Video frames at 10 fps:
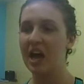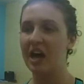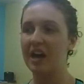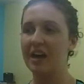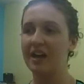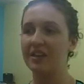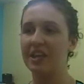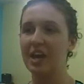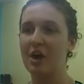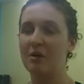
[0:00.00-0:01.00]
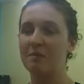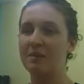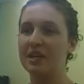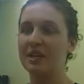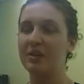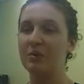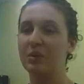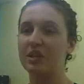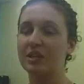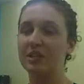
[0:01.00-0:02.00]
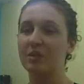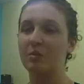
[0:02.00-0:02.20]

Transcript: Uh, they help me with